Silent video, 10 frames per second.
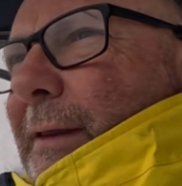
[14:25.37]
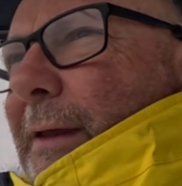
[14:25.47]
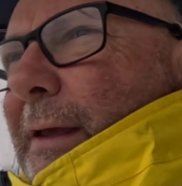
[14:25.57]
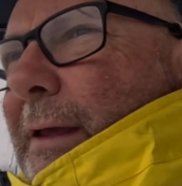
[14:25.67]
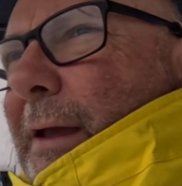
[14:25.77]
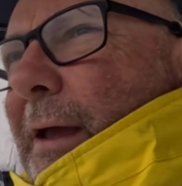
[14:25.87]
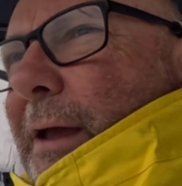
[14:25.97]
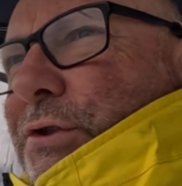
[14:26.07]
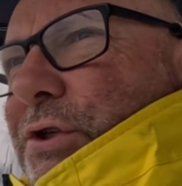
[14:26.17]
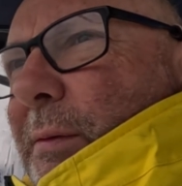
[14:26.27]
the
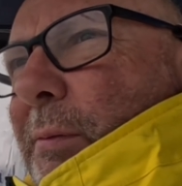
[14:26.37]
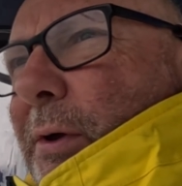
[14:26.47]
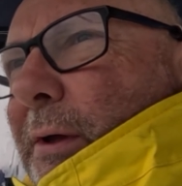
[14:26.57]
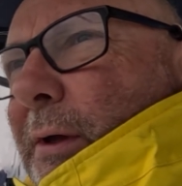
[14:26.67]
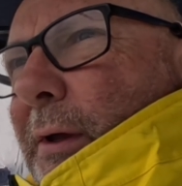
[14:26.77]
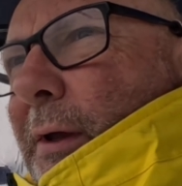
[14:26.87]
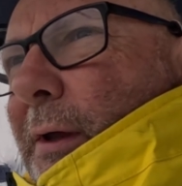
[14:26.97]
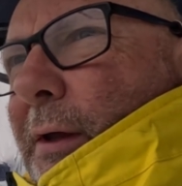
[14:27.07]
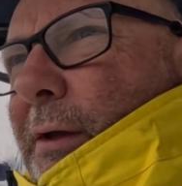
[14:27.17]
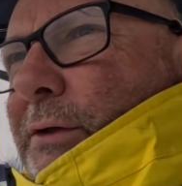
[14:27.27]
jib
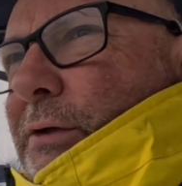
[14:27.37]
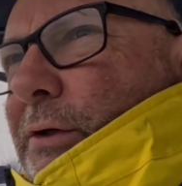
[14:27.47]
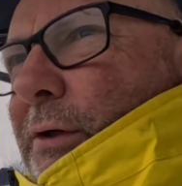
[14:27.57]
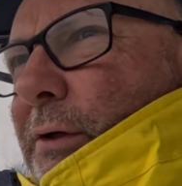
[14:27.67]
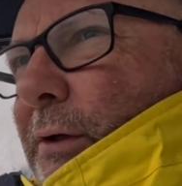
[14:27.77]
to